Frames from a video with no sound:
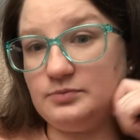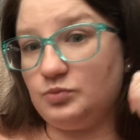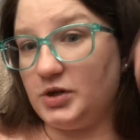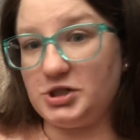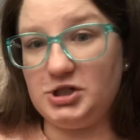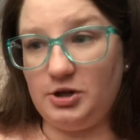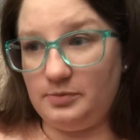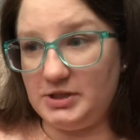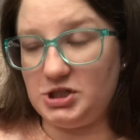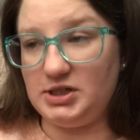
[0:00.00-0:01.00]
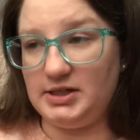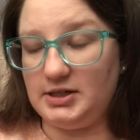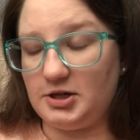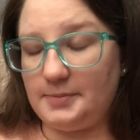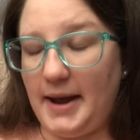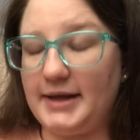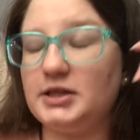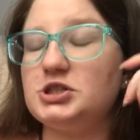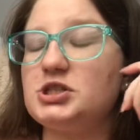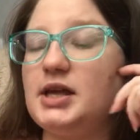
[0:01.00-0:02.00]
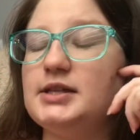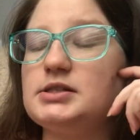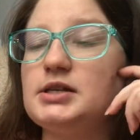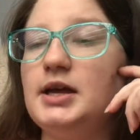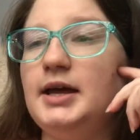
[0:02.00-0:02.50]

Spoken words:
where she told me she needed her package sent.